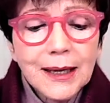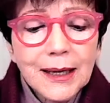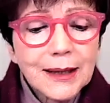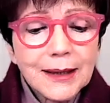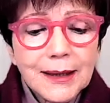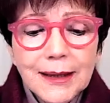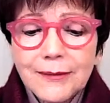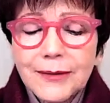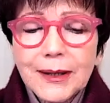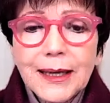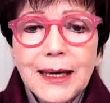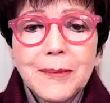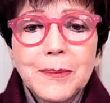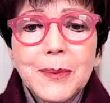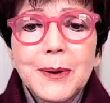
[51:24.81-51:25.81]
level
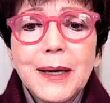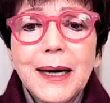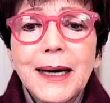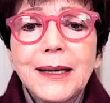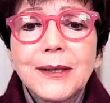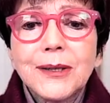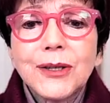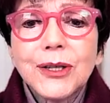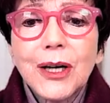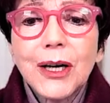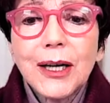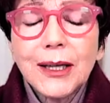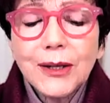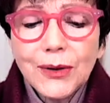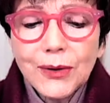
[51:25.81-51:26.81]
up and
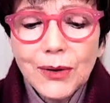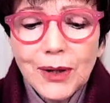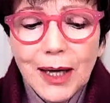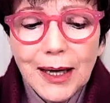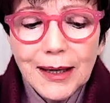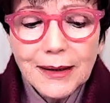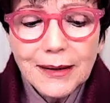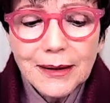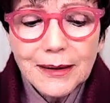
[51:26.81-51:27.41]
shine your light.